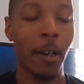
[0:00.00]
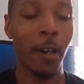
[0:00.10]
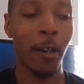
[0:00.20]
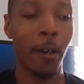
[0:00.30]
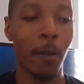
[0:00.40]

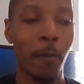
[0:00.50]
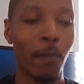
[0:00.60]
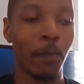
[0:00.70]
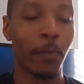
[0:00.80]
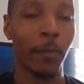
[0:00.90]

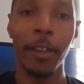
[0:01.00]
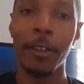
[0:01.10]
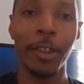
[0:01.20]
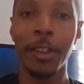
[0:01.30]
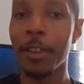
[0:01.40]
um, you
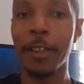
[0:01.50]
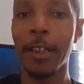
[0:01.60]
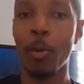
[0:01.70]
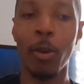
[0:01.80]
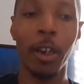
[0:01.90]
know, she's sitting
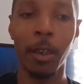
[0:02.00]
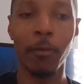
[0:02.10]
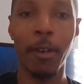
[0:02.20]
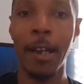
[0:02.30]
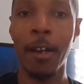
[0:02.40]
there walking
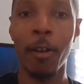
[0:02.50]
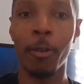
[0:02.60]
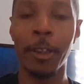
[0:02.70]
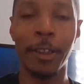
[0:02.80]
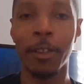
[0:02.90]

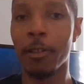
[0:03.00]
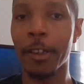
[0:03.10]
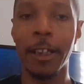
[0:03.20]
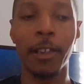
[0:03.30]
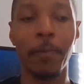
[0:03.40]
around and she's
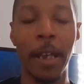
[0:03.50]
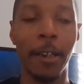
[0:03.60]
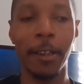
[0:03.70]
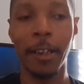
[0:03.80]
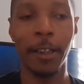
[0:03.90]
looking at the
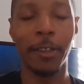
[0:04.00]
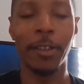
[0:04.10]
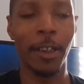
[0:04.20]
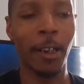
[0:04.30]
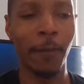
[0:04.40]
painting and
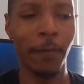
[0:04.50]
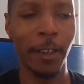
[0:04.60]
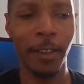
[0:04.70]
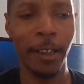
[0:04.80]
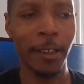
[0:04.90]
stuff,
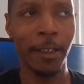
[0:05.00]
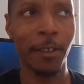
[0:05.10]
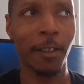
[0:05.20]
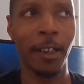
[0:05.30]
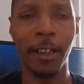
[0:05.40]
and
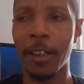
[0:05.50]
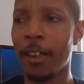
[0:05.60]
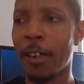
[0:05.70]
EJ's like,